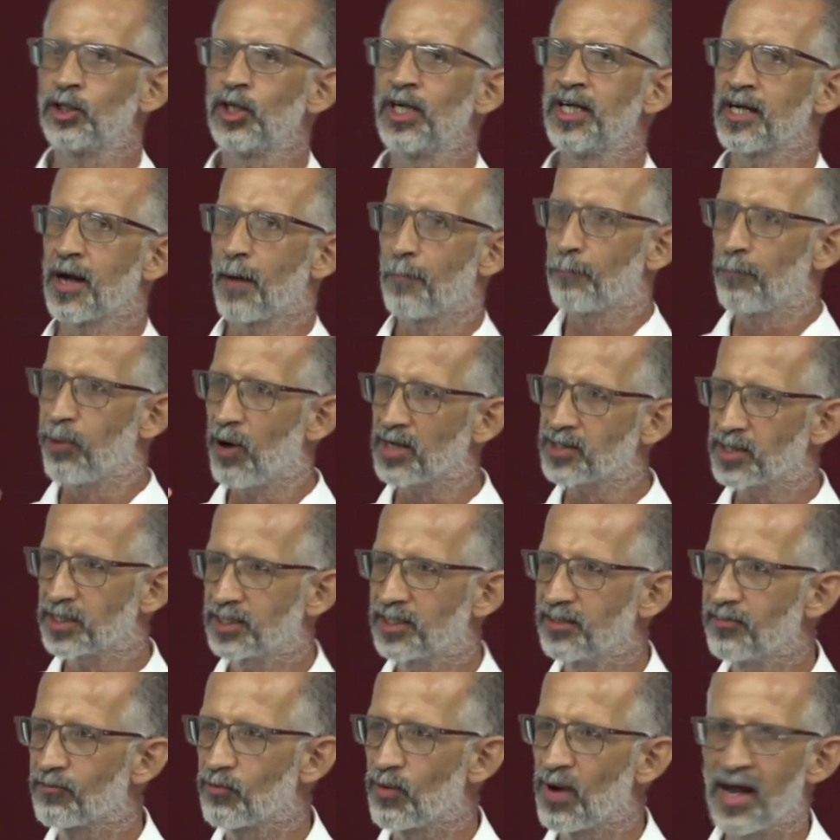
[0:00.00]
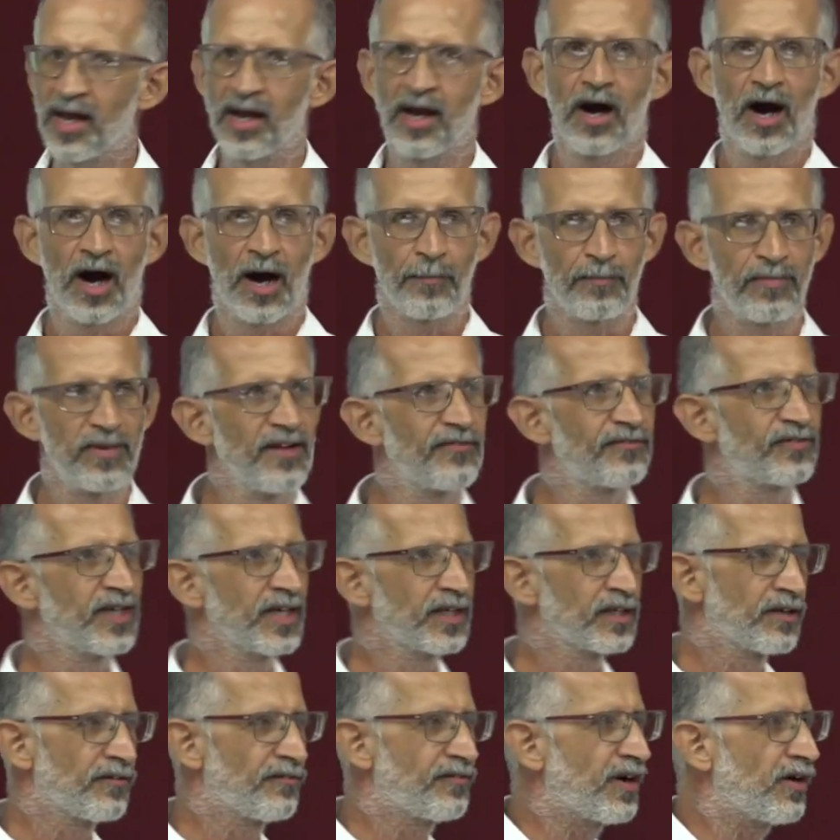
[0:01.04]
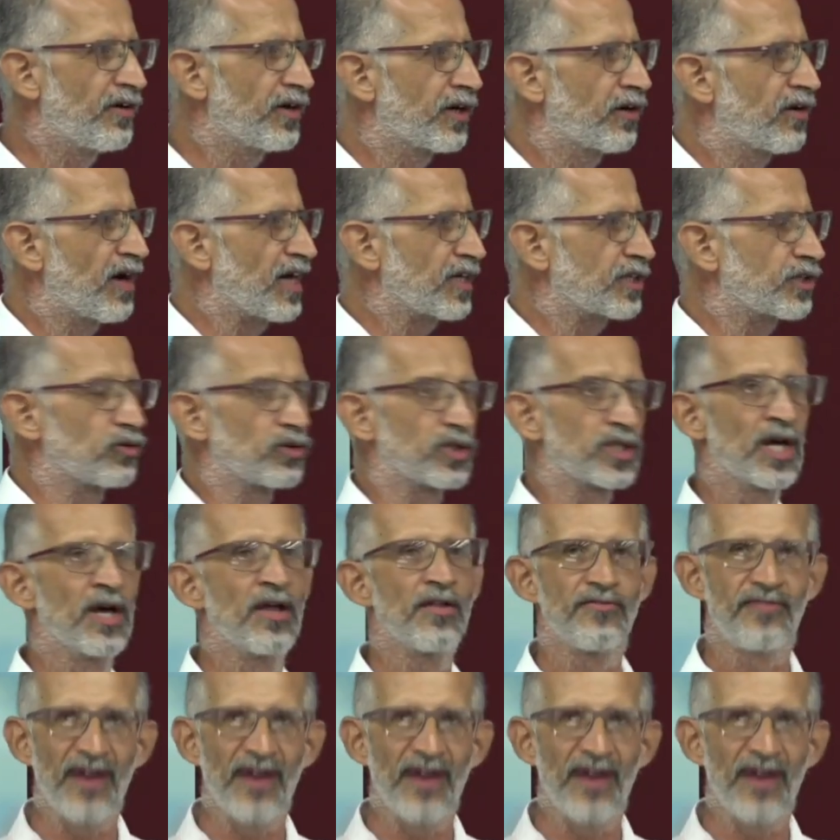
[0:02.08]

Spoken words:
in a positive way, uplifting the very grassroots.